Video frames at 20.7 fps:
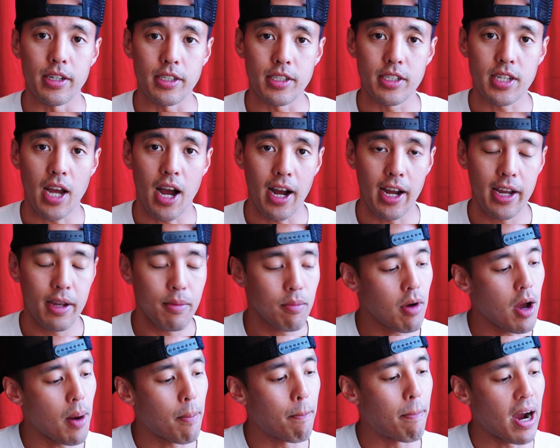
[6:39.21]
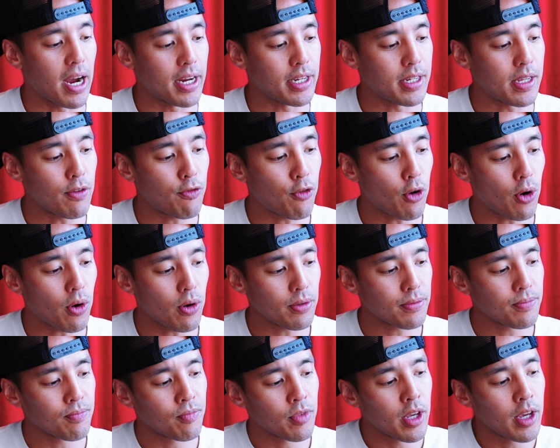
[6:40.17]
time by
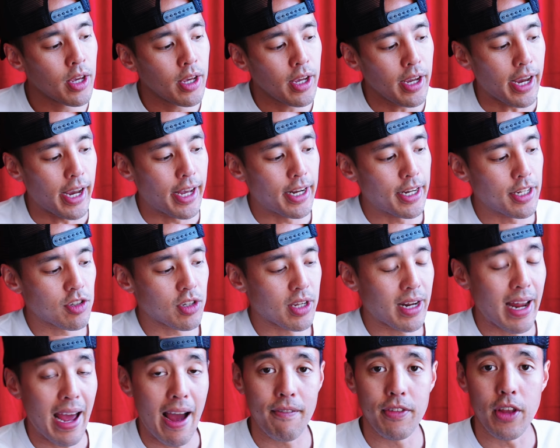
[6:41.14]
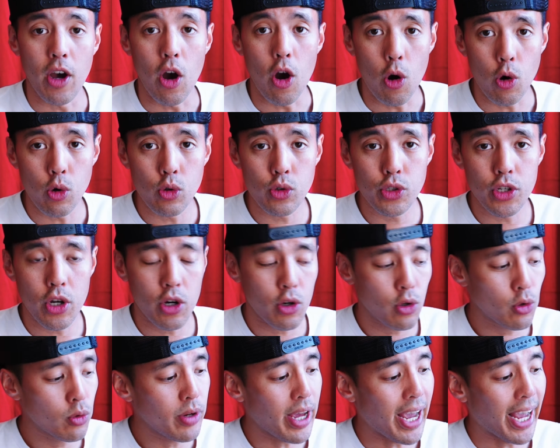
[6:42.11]
default, and it's going to have the
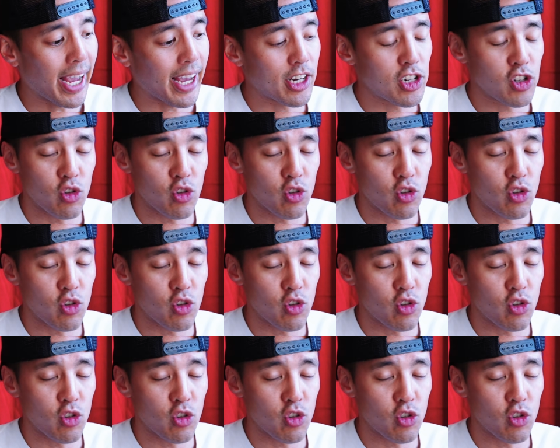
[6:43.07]
ozone and